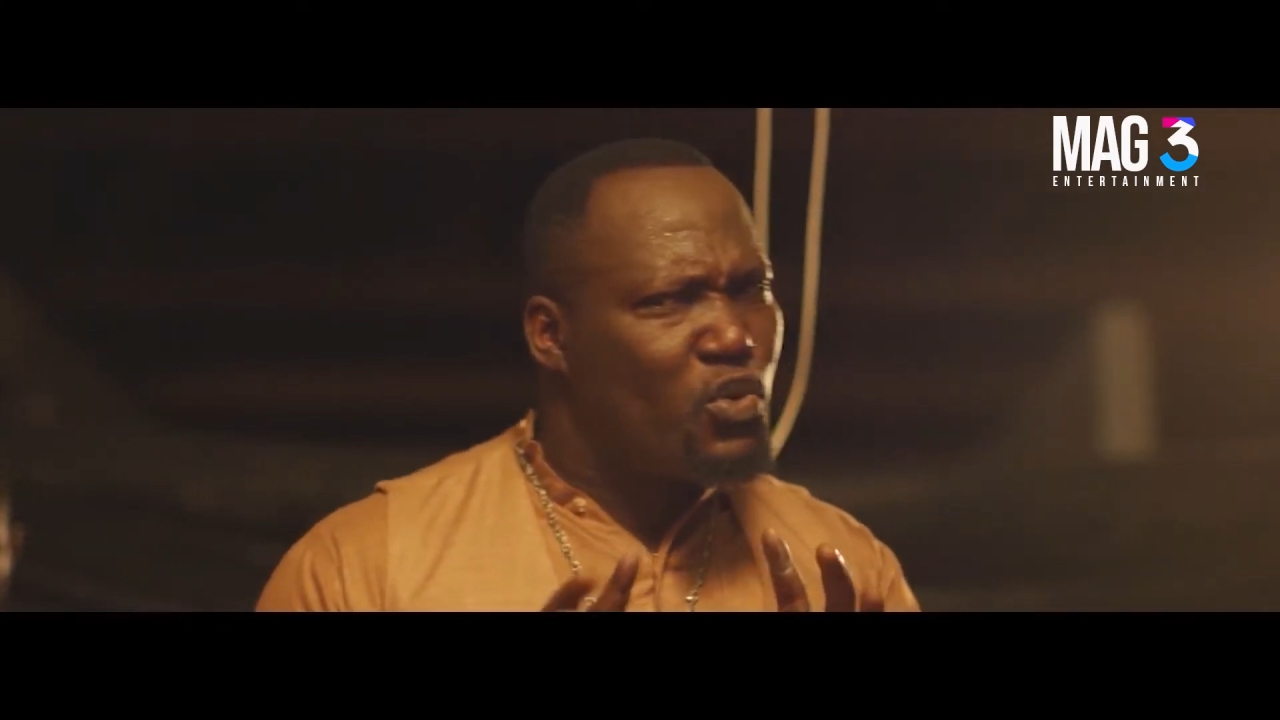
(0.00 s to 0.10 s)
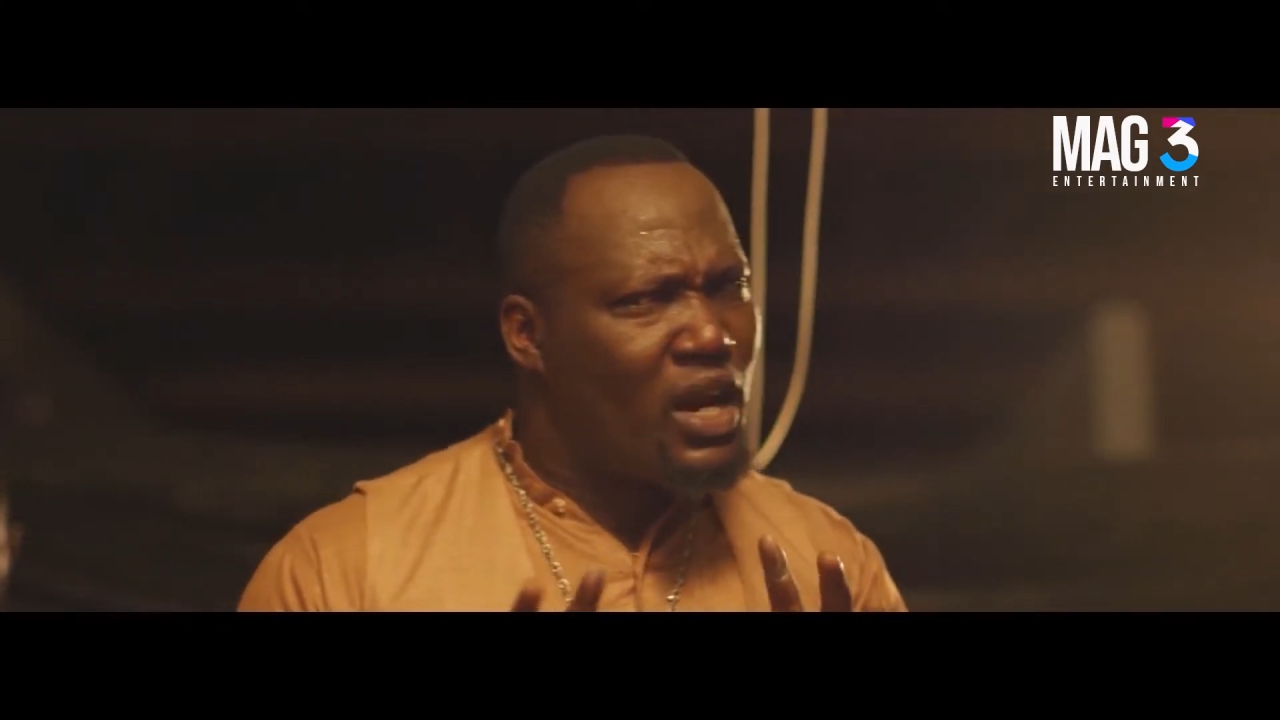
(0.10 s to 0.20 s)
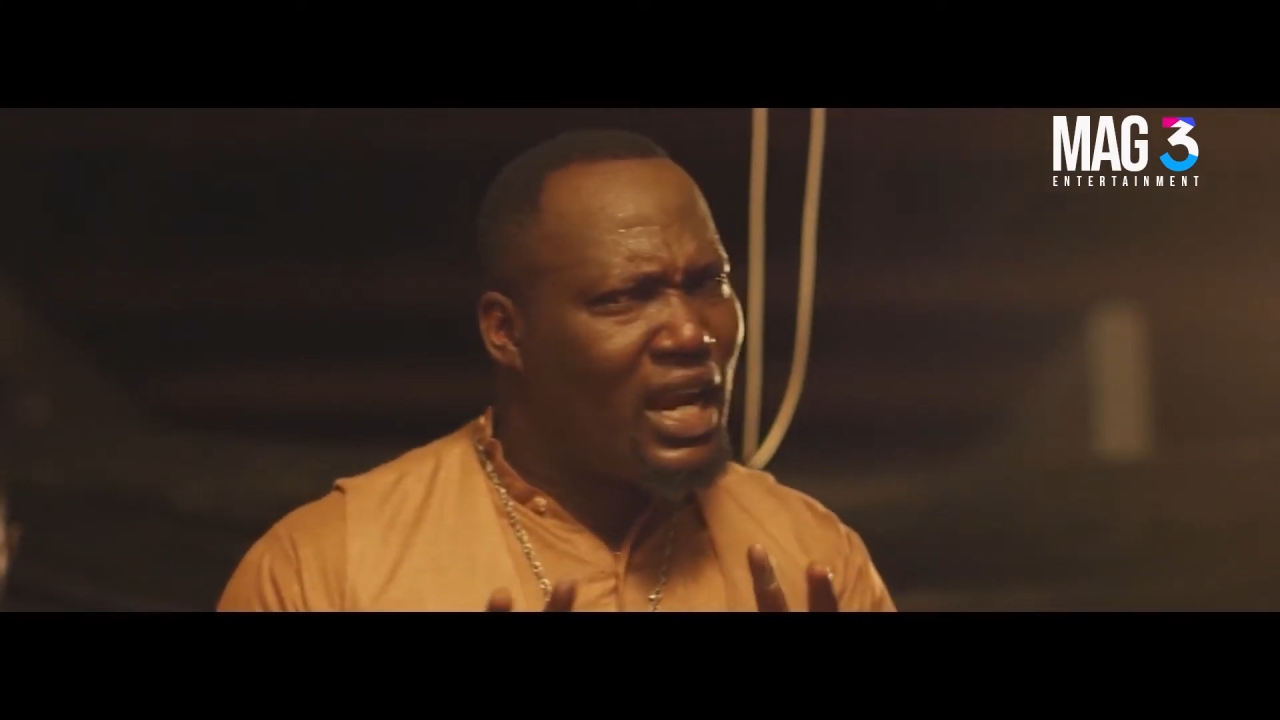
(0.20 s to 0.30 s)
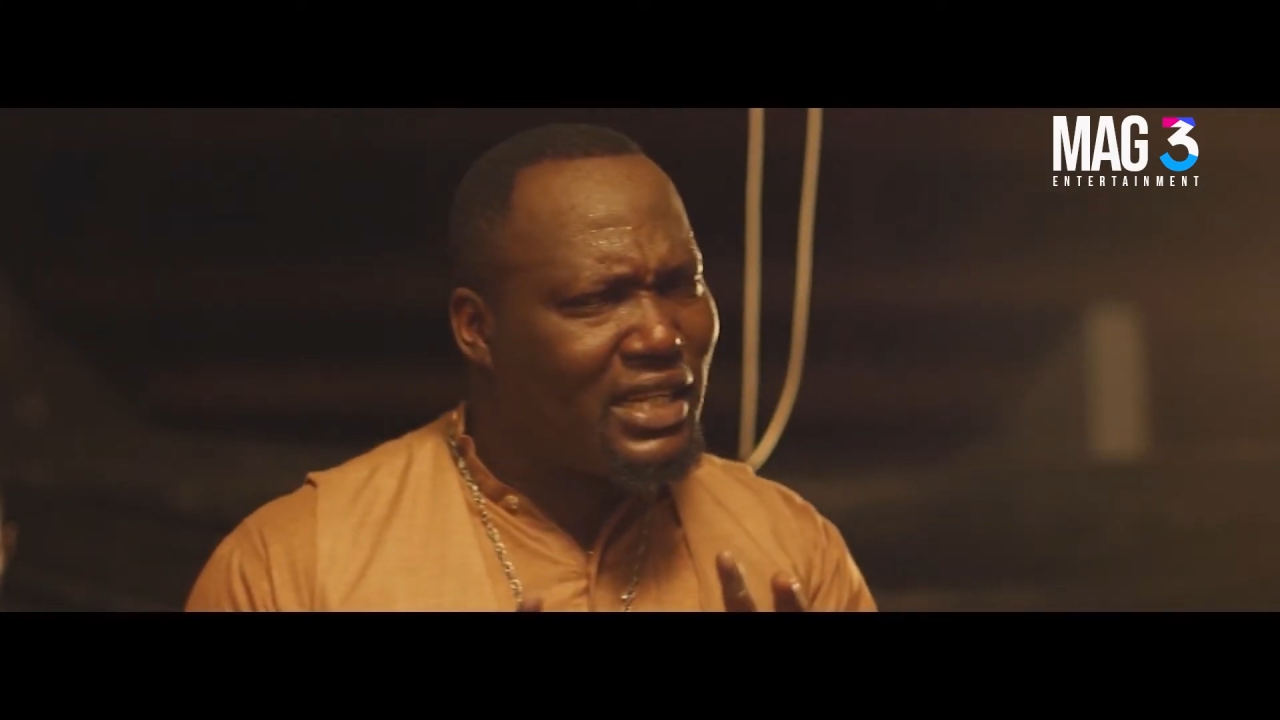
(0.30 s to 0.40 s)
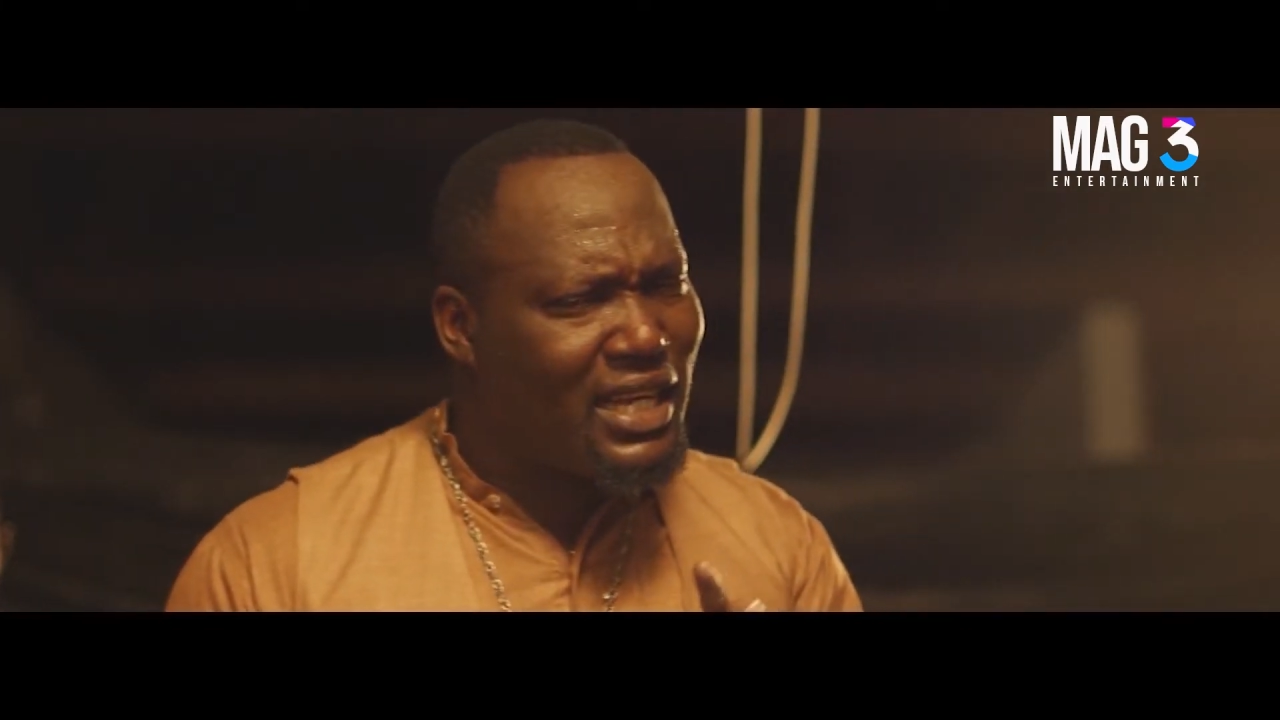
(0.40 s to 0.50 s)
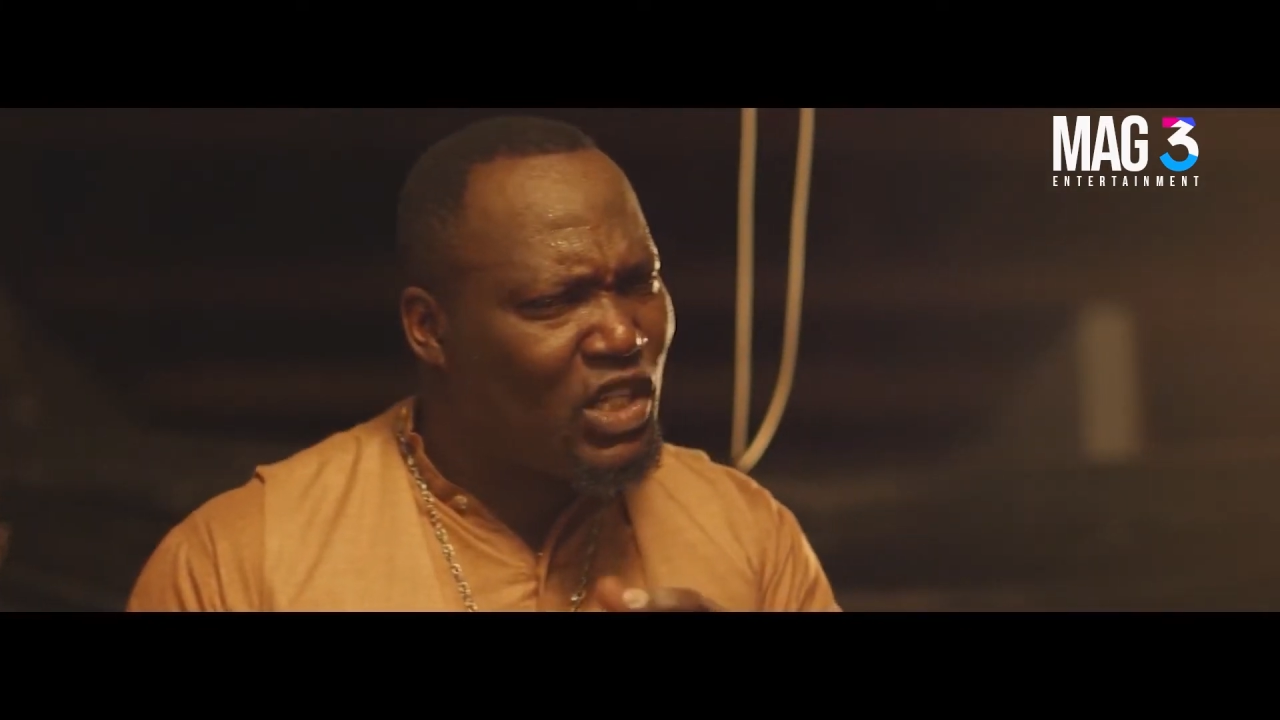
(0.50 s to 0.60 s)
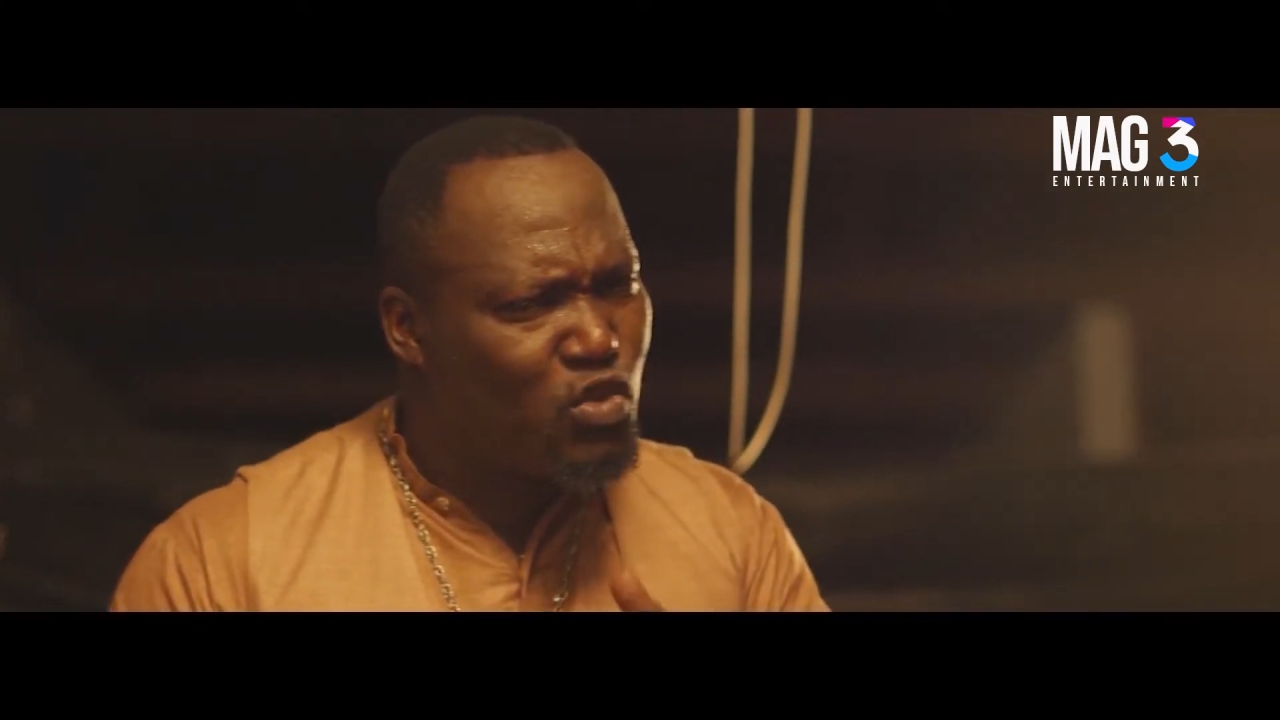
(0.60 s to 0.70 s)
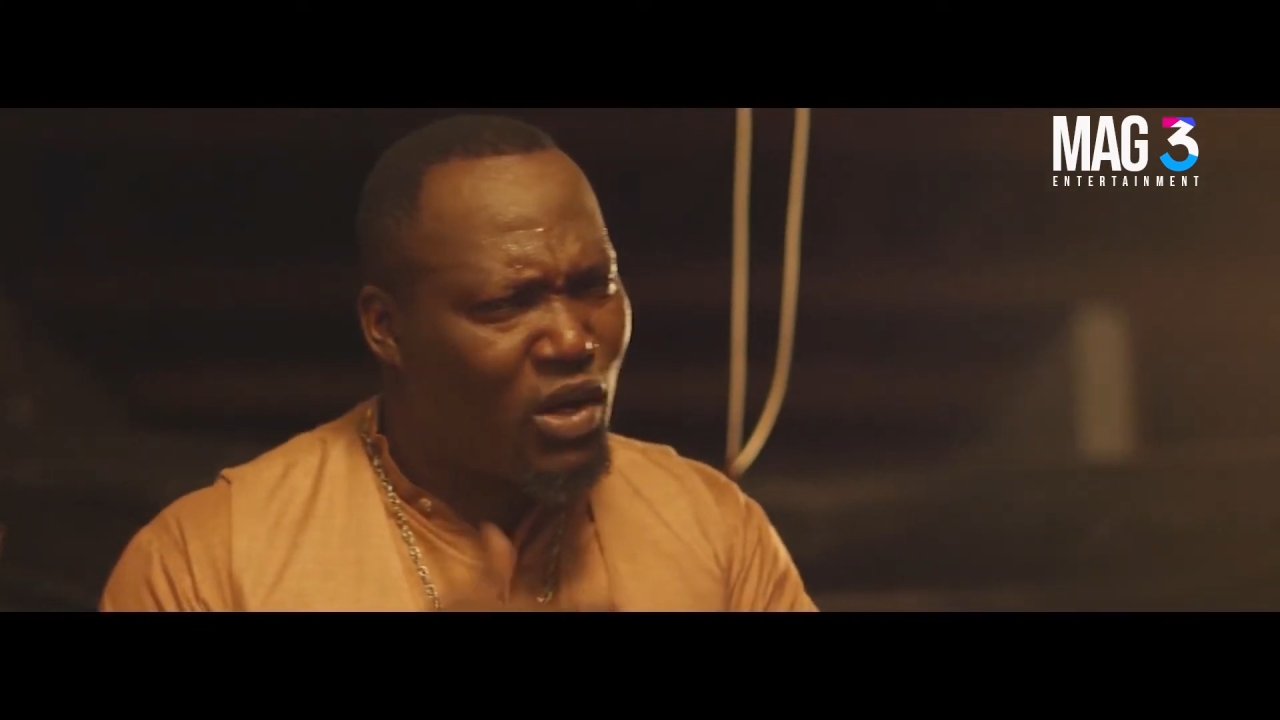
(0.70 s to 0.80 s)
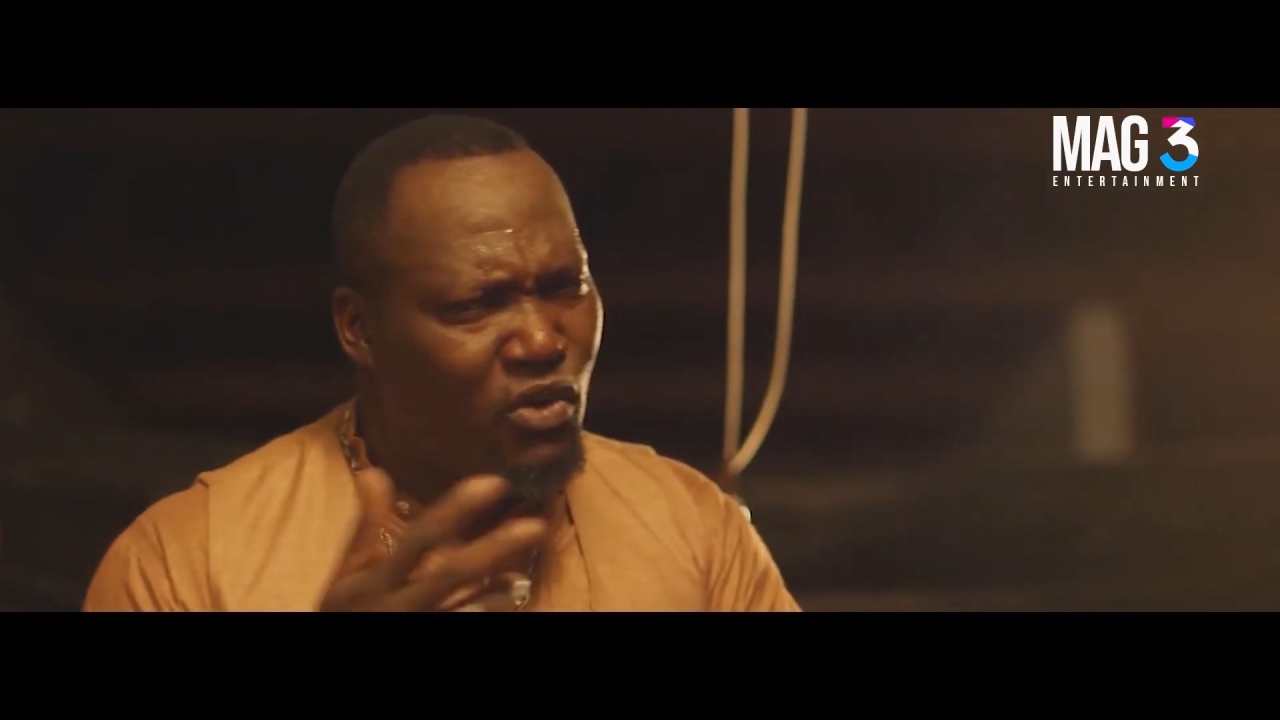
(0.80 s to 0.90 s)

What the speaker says: realize that each one